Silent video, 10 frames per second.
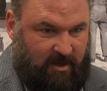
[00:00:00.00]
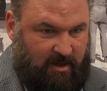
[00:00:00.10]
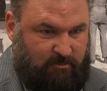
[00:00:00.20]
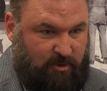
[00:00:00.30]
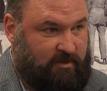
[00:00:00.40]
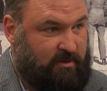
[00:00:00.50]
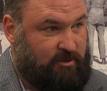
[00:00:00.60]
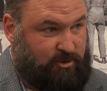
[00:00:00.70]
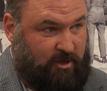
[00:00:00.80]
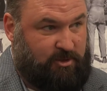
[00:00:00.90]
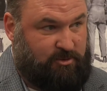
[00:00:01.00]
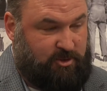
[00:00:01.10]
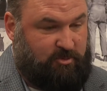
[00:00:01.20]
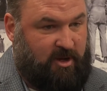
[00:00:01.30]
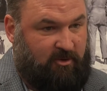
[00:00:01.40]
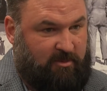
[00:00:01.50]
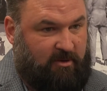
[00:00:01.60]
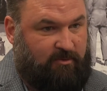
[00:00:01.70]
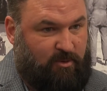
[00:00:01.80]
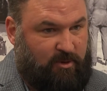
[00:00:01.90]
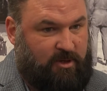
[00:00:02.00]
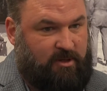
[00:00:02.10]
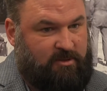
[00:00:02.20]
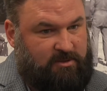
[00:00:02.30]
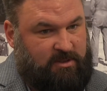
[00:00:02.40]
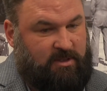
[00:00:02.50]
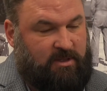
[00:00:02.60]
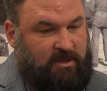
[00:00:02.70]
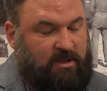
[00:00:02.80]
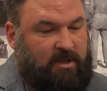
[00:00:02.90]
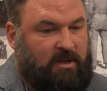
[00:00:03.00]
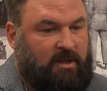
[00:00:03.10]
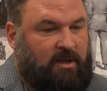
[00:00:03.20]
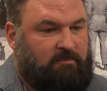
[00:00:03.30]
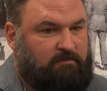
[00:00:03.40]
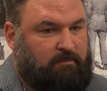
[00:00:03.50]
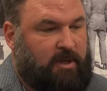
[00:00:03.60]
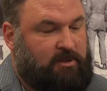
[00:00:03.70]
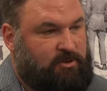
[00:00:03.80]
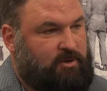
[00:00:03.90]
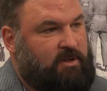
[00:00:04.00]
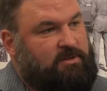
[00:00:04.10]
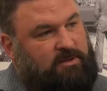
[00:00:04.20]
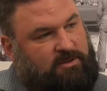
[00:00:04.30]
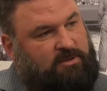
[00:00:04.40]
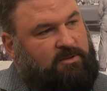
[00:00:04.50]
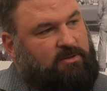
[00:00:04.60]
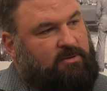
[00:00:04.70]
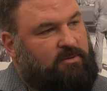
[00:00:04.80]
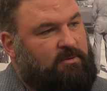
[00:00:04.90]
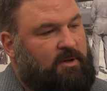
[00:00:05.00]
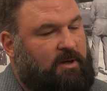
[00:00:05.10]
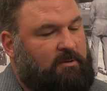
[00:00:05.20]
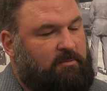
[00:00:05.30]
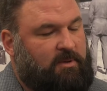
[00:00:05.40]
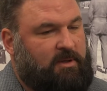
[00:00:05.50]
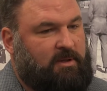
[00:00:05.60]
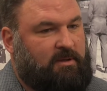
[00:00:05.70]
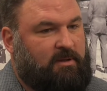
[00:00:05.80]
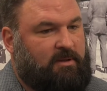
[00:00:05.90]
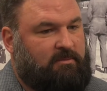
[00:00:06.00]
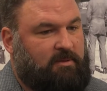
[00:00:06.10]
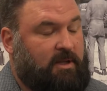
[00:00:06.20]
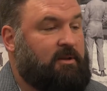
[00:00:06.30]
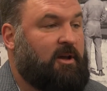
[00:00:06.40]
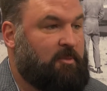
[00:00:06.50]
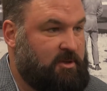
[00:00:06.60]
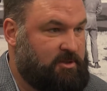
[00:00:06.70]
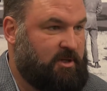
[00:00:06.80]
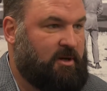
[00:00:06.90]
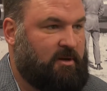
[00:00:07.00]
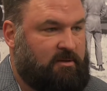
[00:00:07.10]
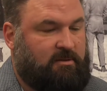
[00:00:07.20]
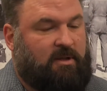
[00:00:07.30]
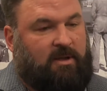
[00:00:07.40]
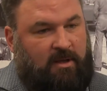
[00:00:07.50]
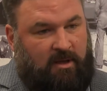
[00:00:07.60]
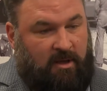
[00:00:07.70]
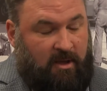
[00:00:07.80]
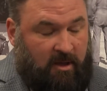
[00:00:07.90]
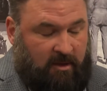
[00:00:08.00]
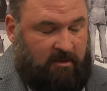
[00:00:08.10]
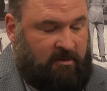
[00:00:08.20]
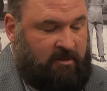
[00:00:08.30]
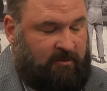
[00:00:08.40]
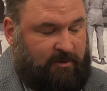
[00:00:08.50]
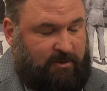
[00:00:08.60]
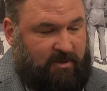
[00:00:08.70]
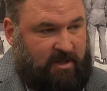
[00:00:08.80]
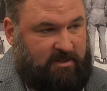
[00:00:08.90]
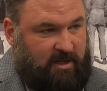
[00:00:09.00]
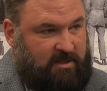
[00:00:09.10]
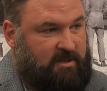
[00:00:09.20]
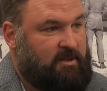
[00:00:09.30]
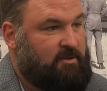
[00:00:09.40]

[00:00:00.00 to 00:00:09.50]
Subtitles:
moved into the treasurer spot for about 4 years, and then made the transition to be the incoming chair for 2018,